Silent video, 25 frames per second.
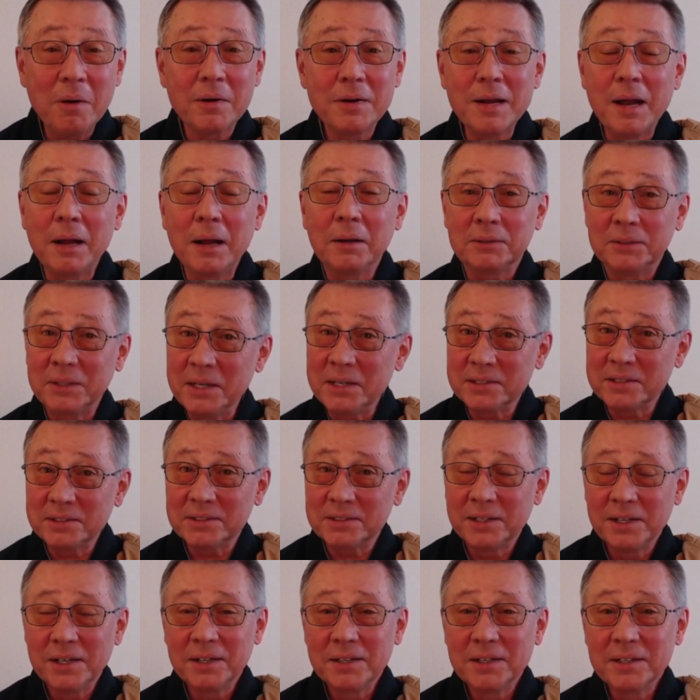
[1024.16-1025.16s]
not less,
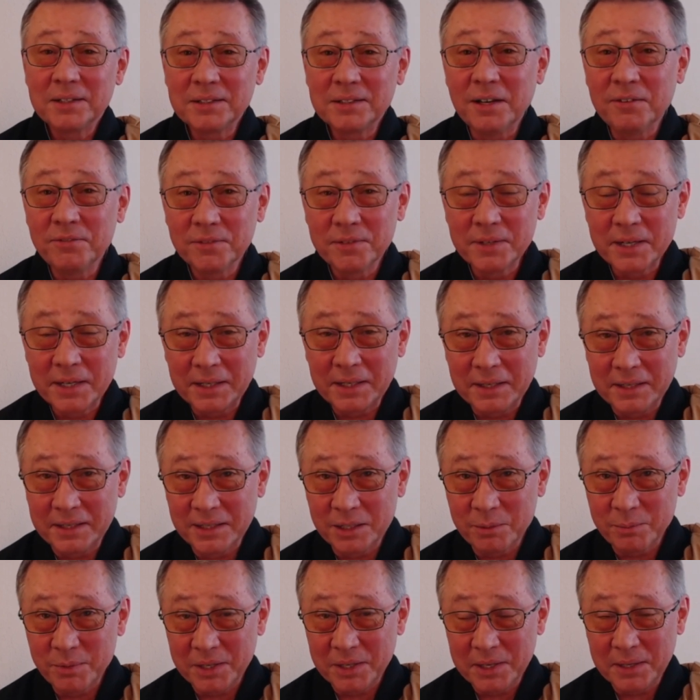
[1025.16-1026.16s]
suffering in the
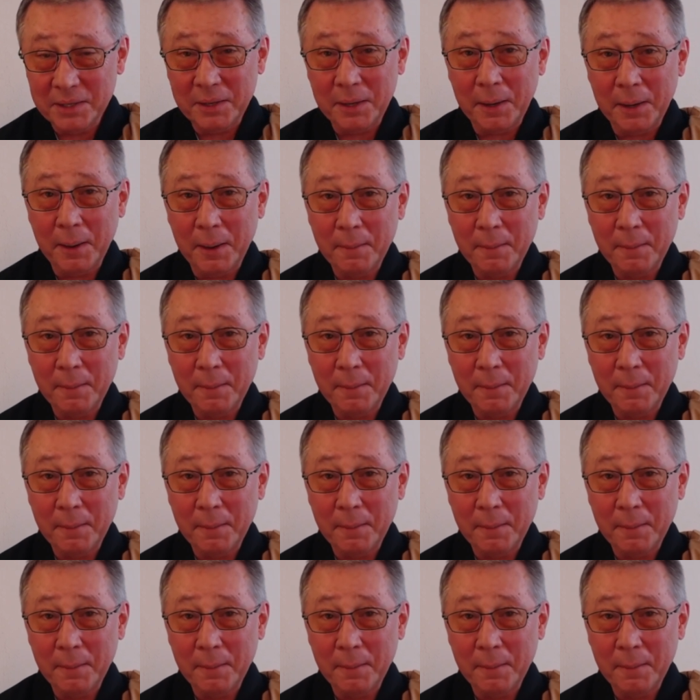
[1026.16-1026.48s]
beginning.